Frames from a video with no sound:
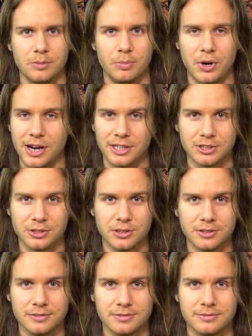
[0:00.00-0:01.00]

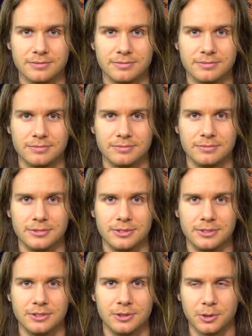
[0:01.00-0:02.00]
prankster.
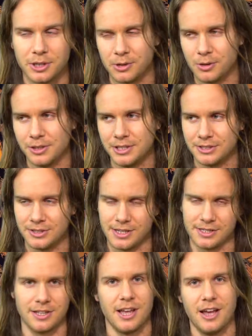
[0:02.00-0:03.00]
Look at all these
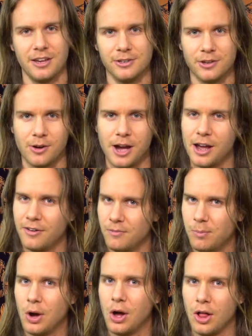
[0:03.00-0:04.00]
things. I
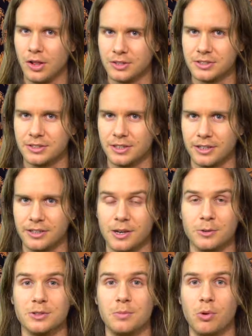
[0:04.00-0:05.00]
have balls. That
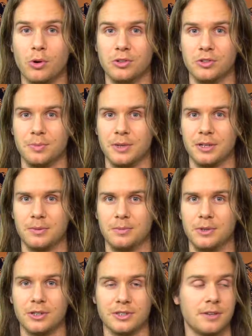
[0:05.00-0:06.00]
was important to me
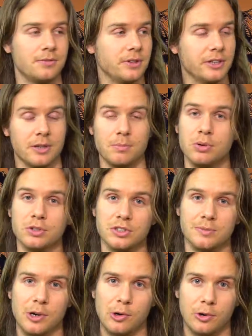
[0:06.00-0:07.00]
because I felt like a
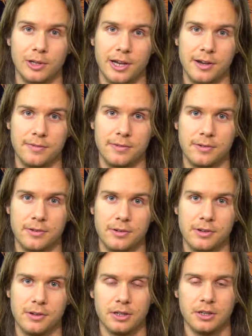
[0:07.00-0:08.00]
pussy my whole life.
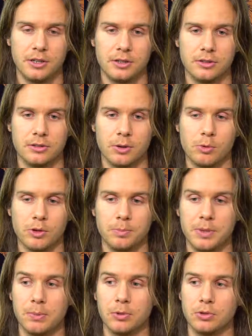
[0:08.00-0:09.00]
So I wanted
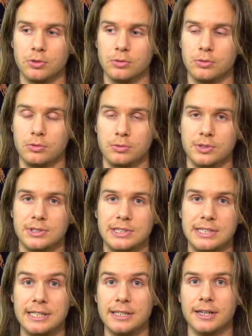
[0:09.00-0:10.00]
people to
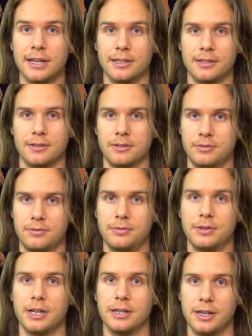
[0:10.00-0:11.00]
see that
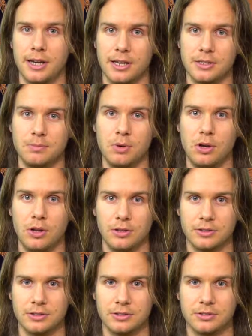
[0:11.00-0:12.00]
Fred has
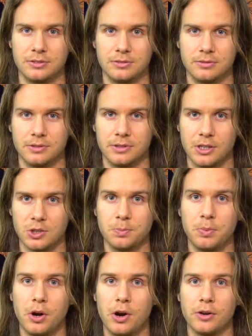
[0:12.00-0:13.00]
balls. That was
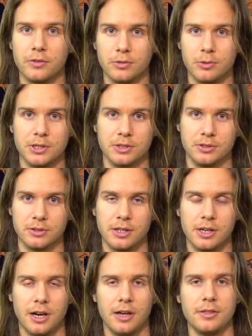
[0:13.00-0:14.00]
part of the reason.
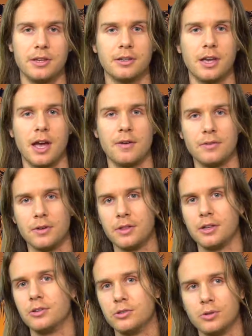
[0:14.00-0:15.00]
I think
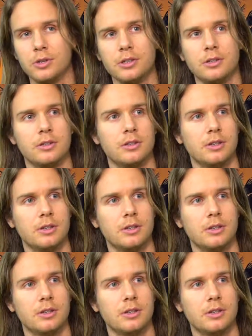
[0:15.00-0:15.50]
everything you're doing